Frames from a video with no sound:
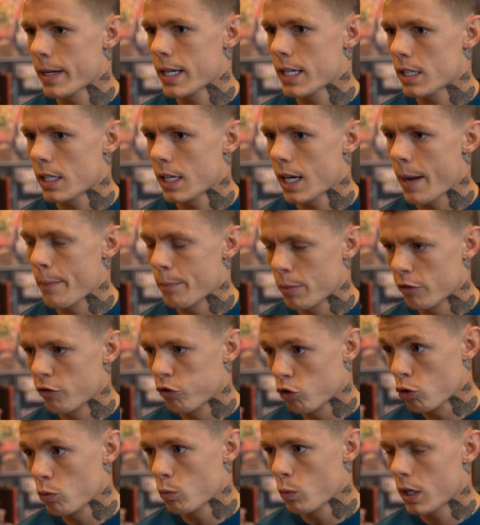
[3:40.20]
make it and
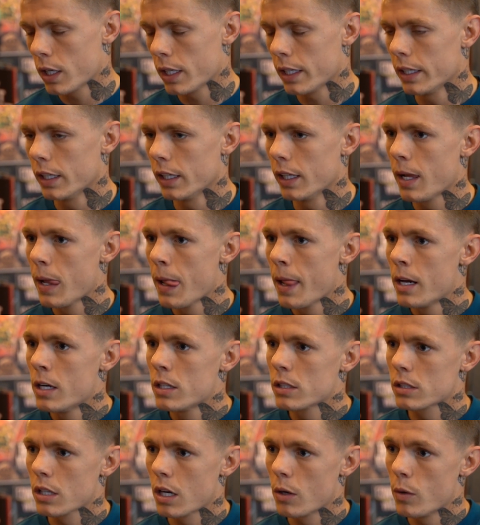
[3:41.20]
perform well at
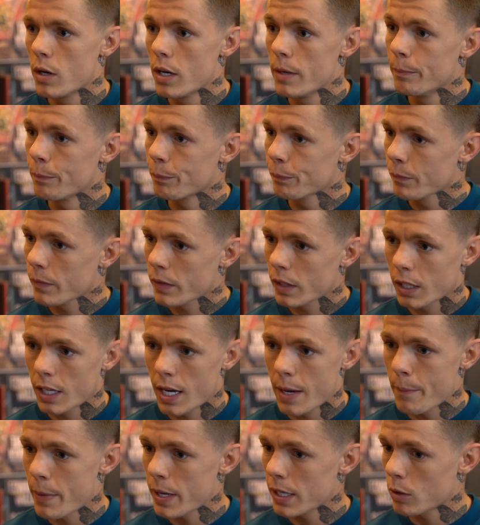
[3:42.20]
it. So um,
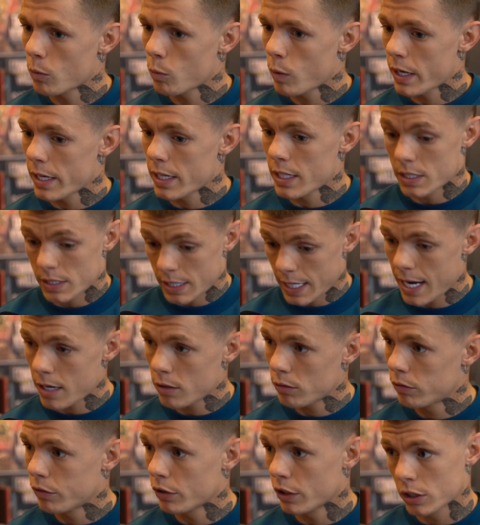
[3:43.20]
yeah, bantamweight is
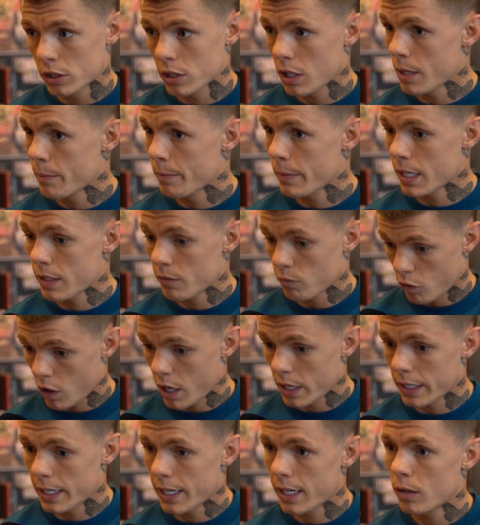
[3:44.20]
now for the time being.
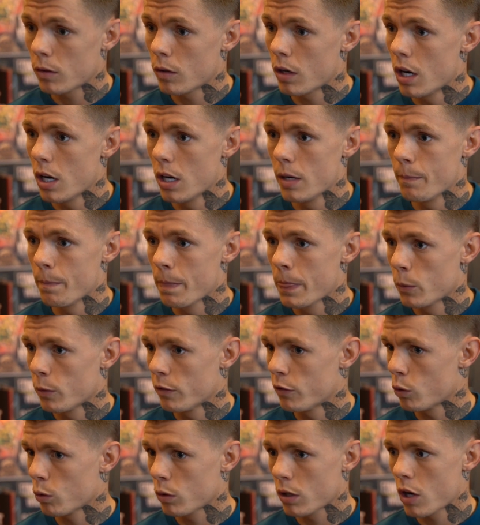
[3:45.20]
Right now, um,
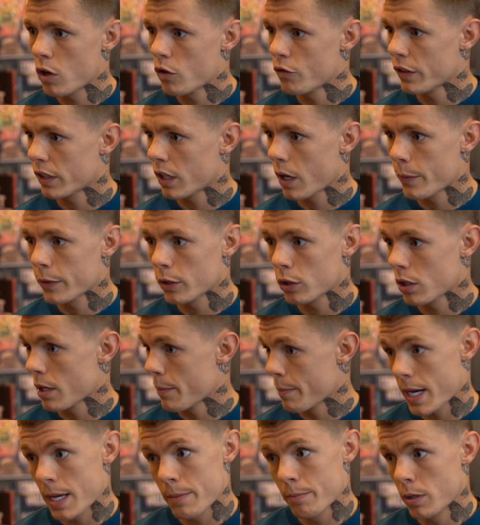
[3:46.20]
with all COVID going on,
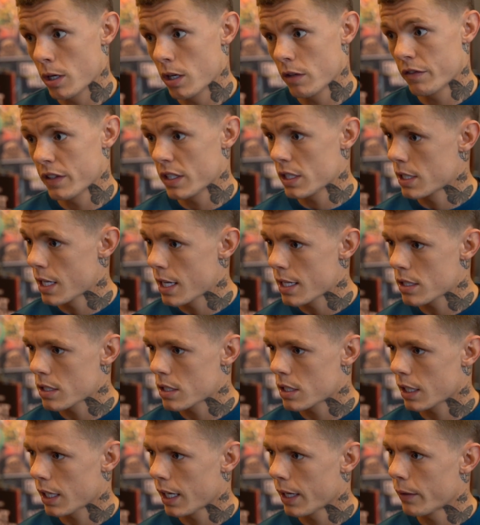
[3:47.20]
it made perfect
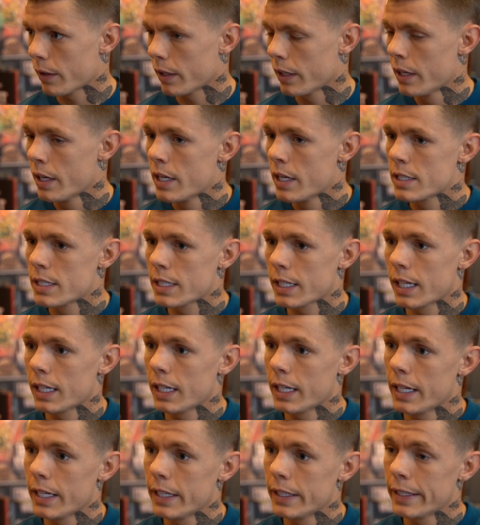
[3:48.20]
sense to get to get
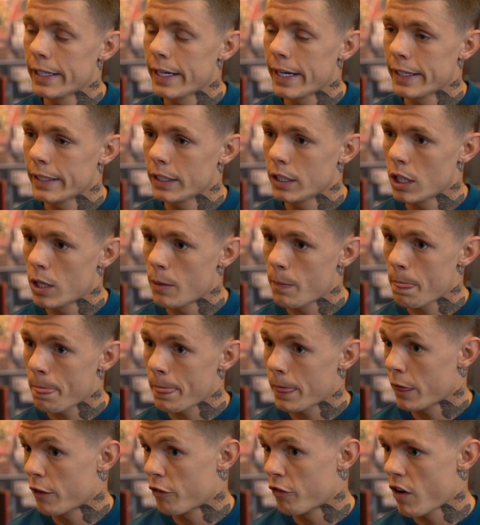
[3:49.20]
it in and um,
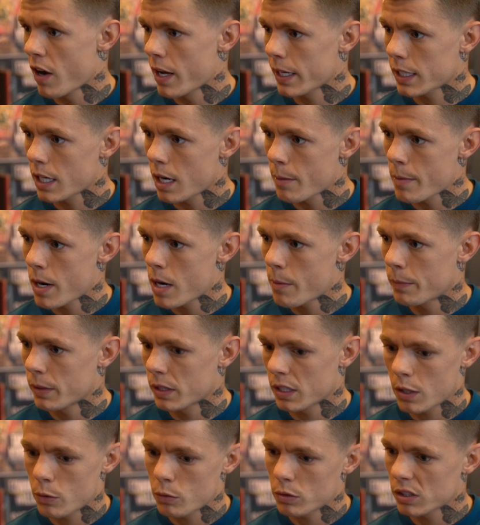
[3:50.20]
fight come up.
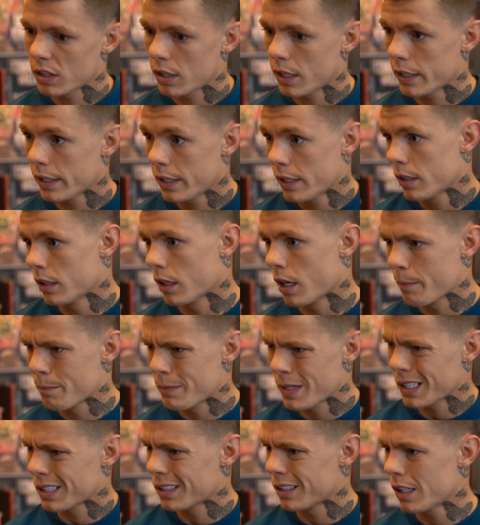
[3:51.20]
And I was like, yeah, I'm
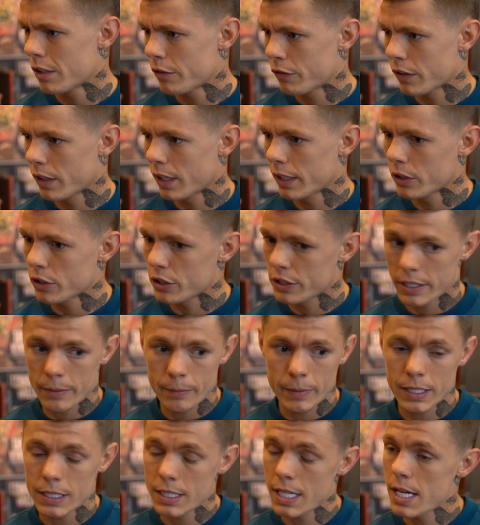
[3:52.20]
big enough. Like you see
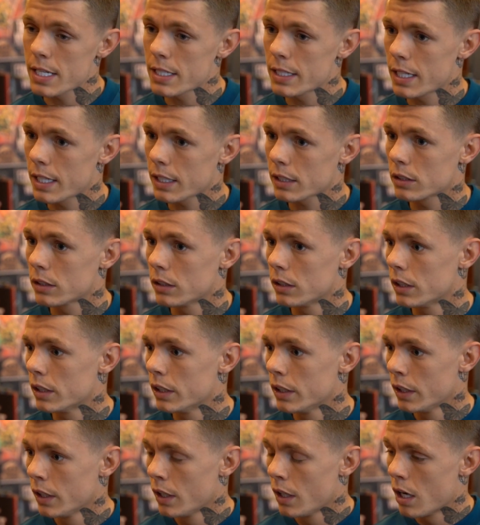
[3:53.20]
me standing next to
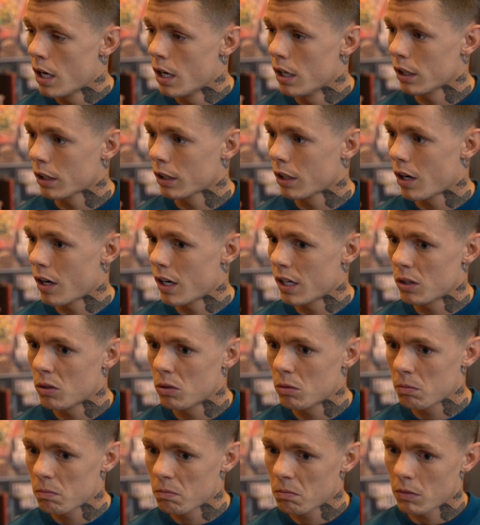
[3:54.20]
uh,
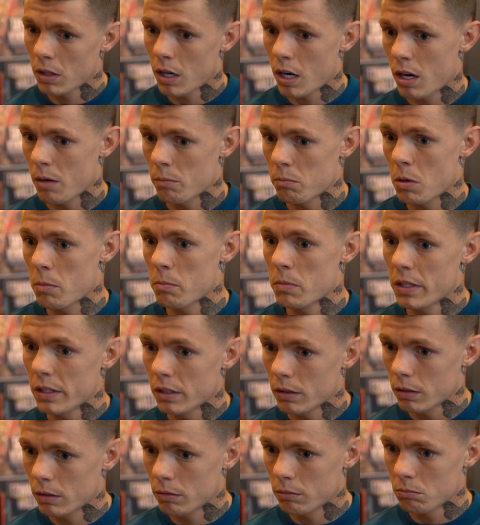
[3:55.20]
Kyle, I'm
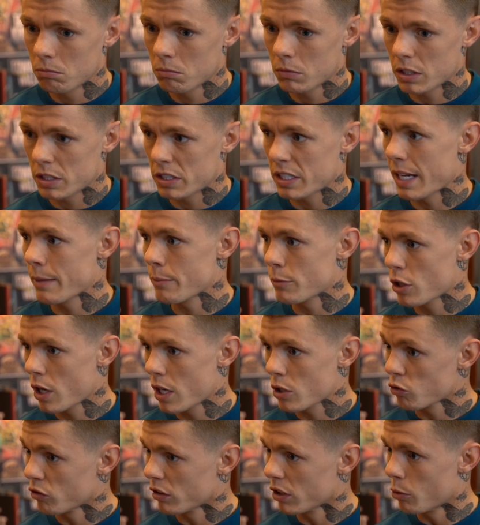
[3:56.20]
probably the same
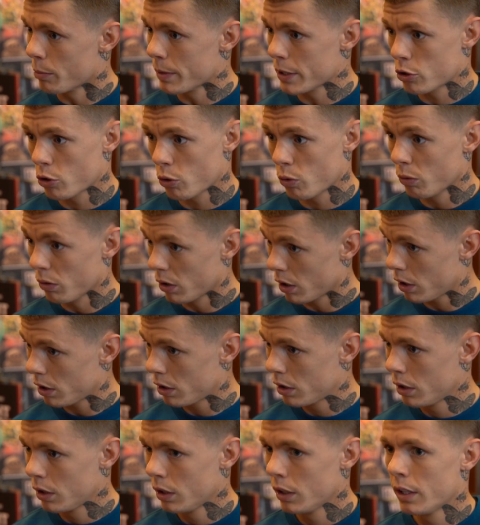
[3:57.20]
size or a little bit taller.
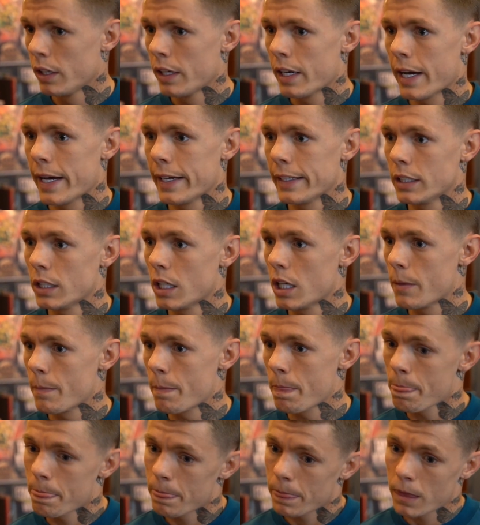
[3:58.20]
And
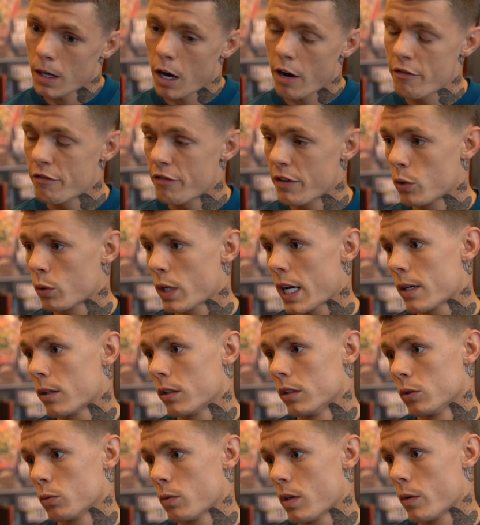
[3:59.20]
um, I filled
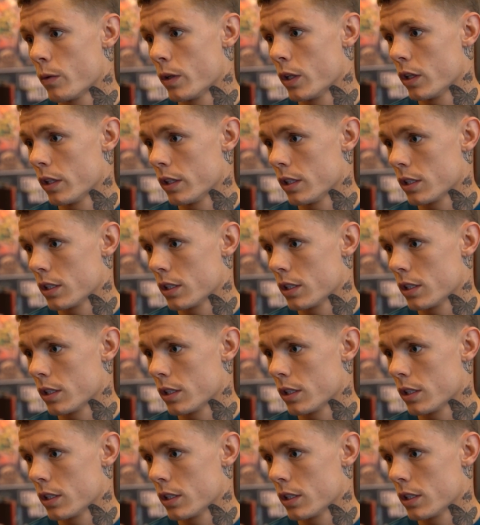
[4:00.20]
out as well a lot